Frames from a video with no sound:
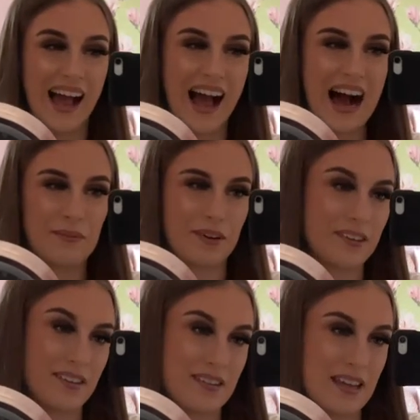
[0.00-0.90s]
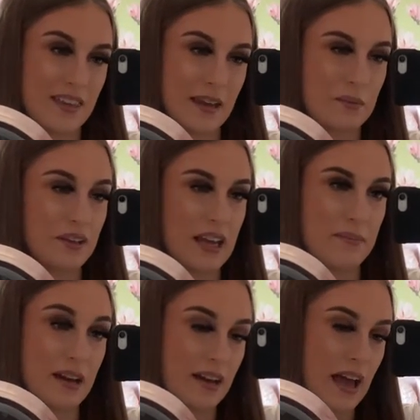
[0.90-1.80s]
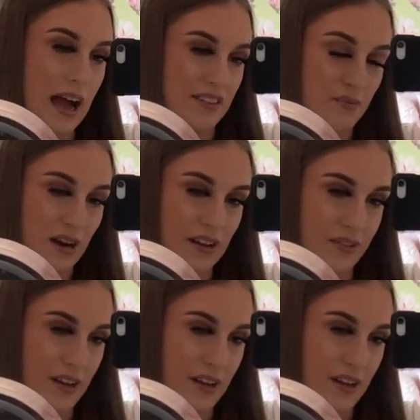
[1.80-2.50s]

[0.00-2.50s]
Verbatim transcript: I'm not going to say anything. I'm going to keep it a surprise for you